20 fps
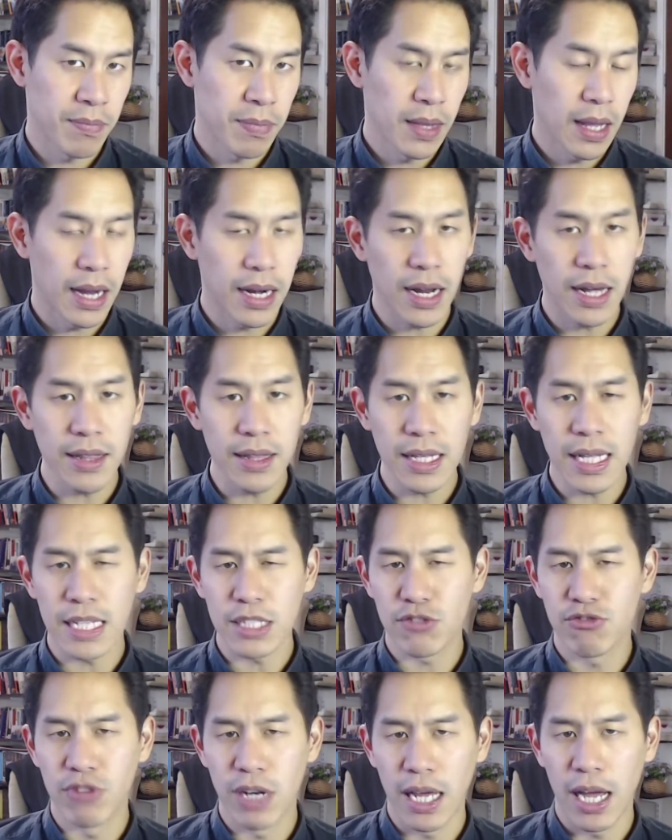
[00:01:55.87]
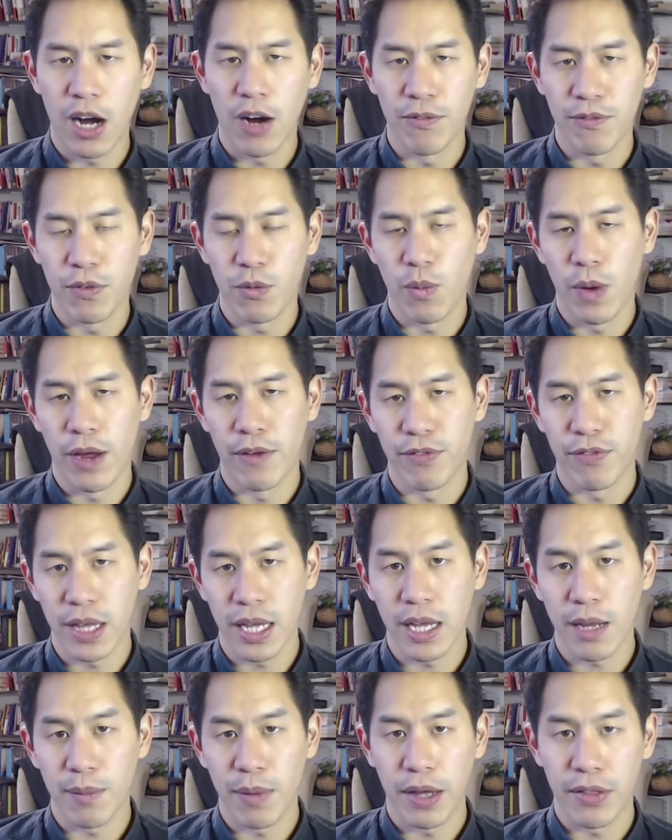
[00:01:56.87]
And I think that's a really helpful way of
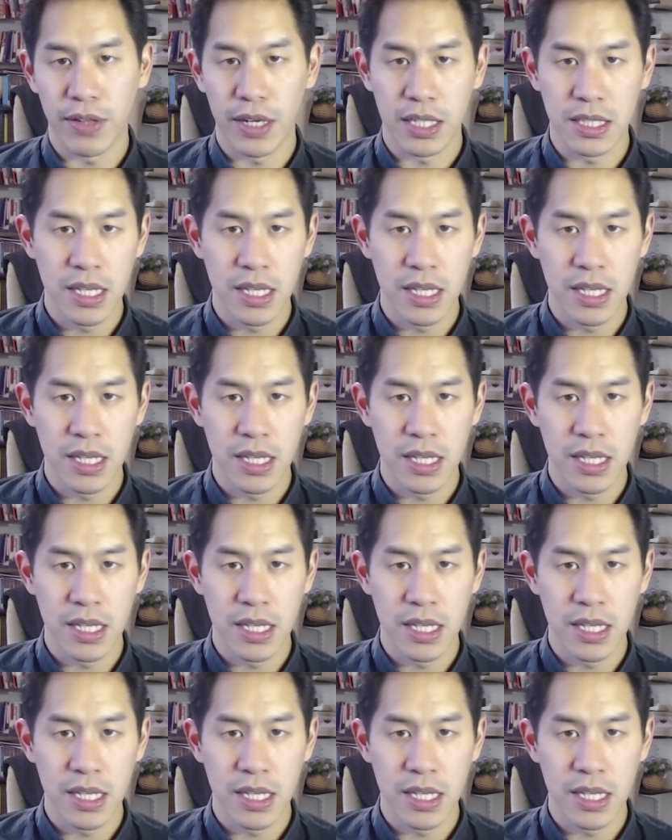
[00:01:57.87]
thinking about things,